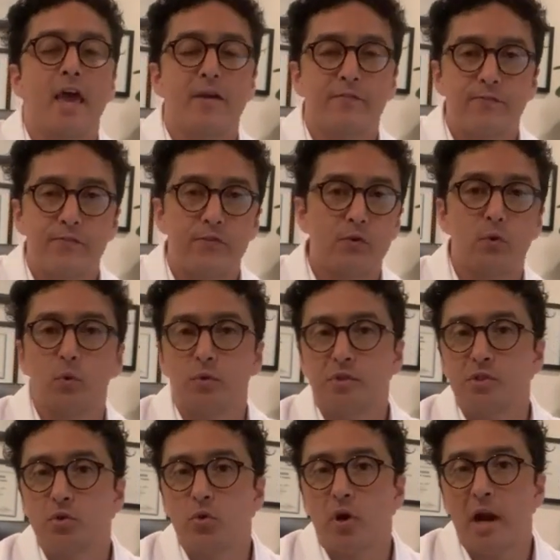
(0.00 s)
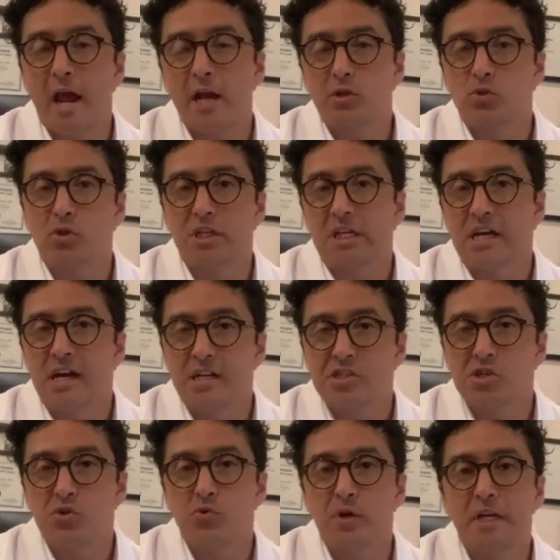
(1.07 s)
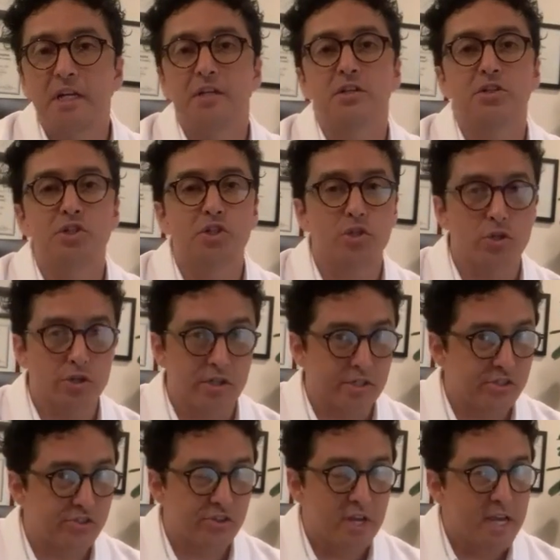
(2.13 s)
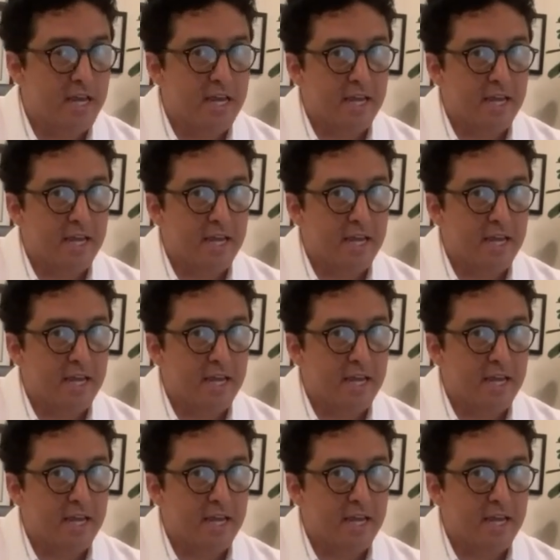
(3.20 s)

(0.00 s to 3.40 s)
a fruit, you are actually concentrating the sugars.